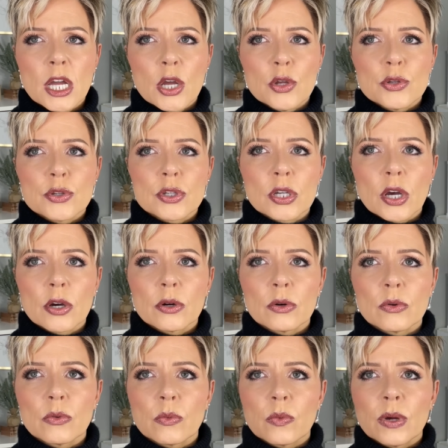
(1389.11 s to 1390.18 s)

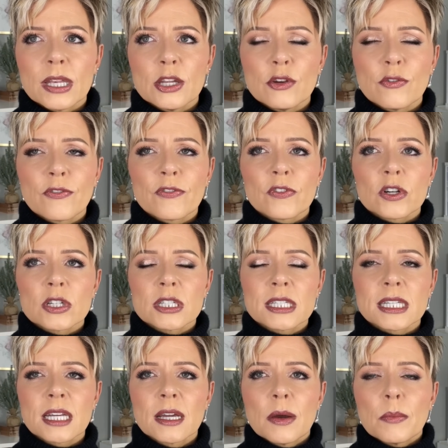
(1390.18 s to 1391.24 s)
So when you
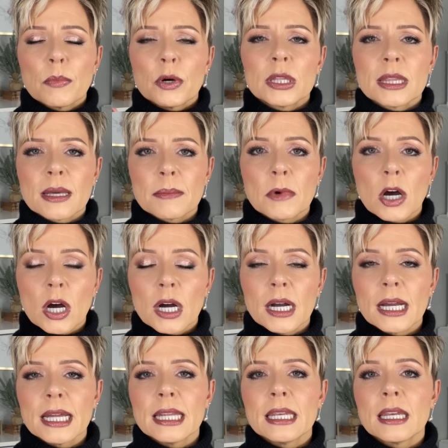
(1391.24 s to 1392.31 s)
first put them
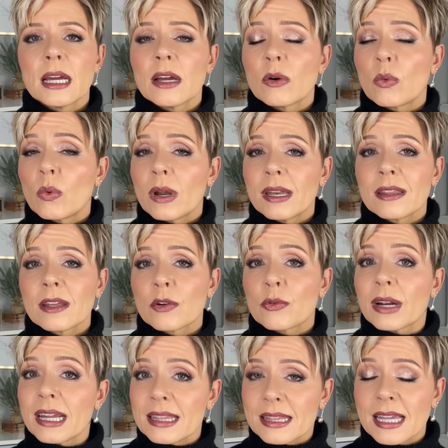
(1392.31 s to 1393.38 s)
on, one of the
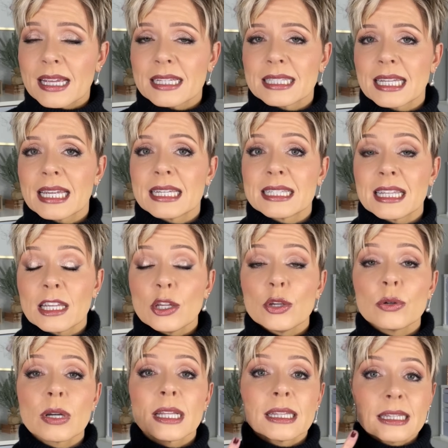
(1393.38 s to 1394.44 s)
great things is that you
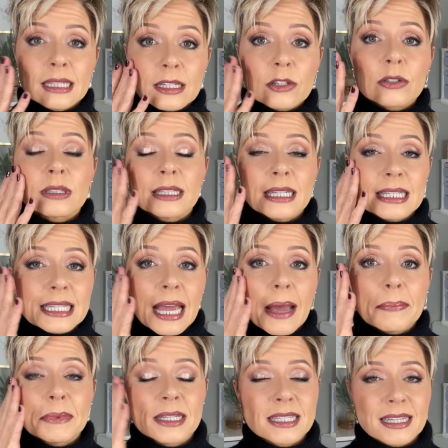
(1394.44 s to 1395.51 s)
can literally
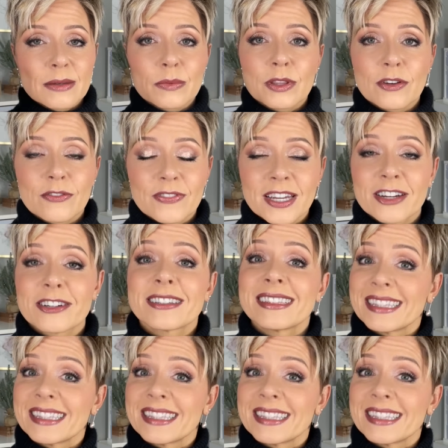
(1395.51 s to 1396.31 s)
tap these in with your finger.